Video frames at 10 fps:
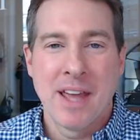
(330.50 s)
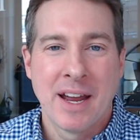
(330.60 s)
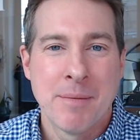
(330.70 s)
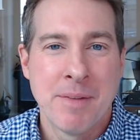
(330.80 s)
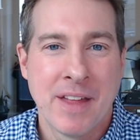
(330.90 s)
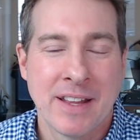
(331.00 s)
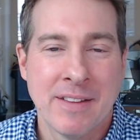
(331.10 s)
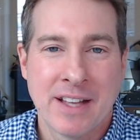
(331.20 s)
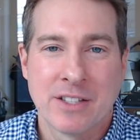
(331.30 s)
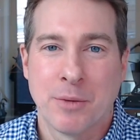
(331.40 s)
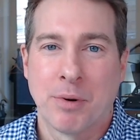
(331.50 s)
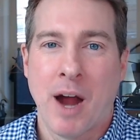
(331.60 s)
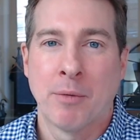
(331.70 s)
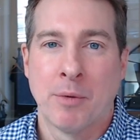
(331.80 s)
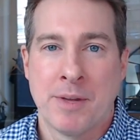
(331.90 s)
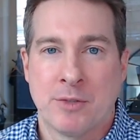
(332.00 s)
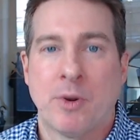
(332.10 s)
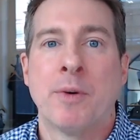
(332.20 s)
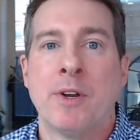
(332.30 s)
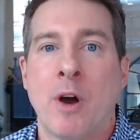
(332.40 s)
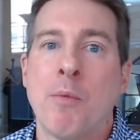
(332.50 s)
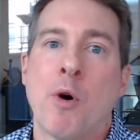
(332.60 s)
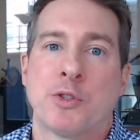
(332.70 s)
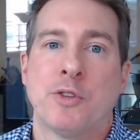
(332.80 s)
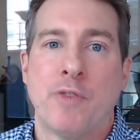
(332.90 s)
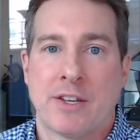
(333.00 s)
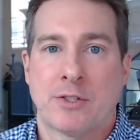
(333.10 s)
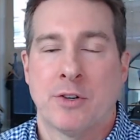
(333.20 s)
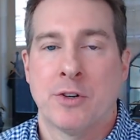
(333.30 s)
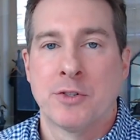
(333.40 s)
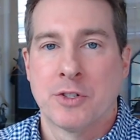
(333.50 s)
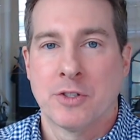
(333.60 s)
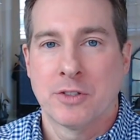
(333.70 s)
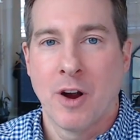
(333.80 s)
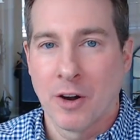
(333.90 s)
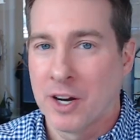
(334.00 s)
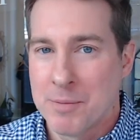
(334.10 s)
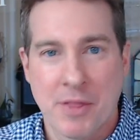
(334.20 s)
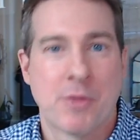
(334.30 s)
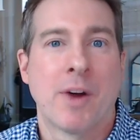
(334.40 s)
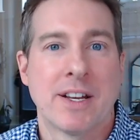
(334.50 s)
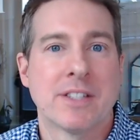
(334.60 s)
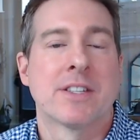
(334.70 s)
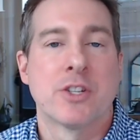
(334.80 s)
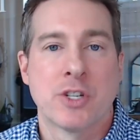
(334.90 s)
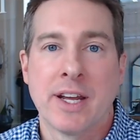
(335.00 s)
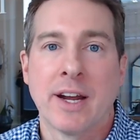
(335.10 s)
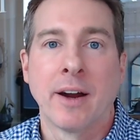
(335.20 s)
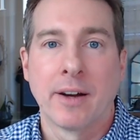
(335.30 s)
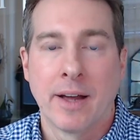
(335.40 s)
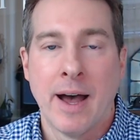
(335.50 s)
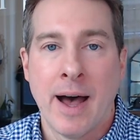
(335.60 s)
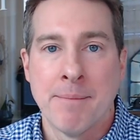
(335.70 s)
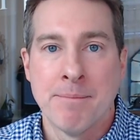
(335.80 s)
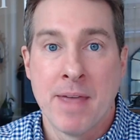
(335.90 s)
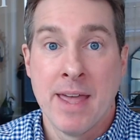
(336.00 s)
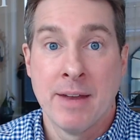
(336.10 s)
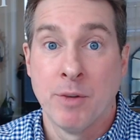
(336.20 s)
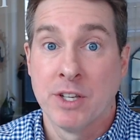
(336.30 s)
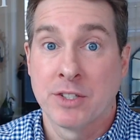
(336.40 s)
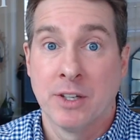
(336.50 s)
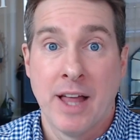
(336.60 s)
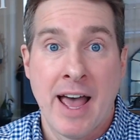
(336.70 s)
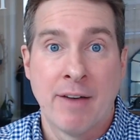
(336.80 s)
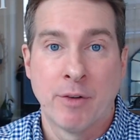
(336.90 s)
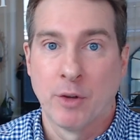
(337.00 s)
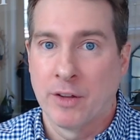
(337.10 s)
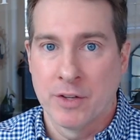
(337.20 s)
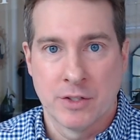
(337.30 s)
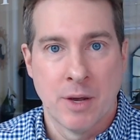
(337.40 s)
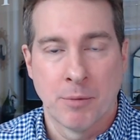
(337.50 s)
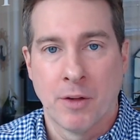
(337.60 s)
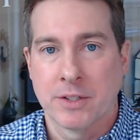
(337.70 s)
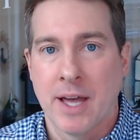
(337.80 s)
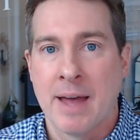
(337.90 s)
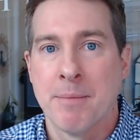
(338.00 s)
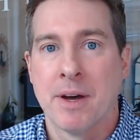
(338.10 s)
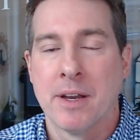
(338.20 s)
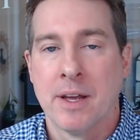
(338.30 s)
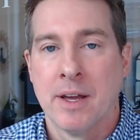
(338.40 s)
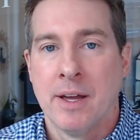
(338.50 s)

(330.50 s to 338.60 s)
But yeah, I mean, that's the problem is, right? We know most investors aren't going to make the right decision here. And we still have, we look at this number all the time, but